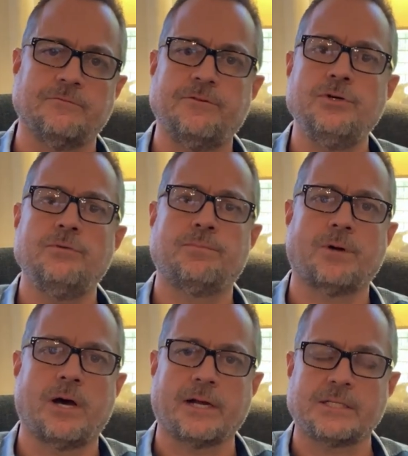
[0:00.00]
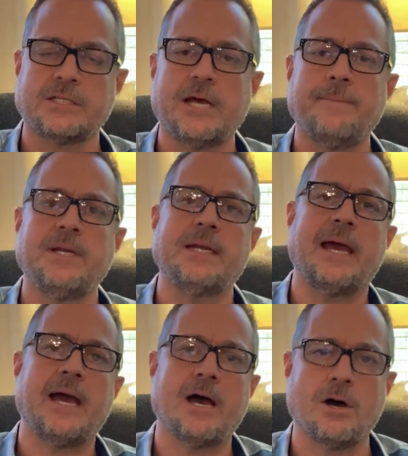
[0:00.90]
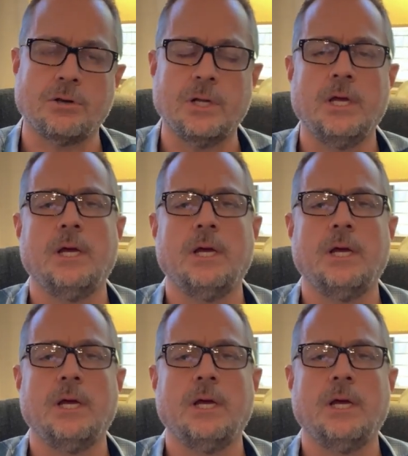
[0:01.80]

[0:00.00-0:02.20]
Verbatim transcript: and food products coming down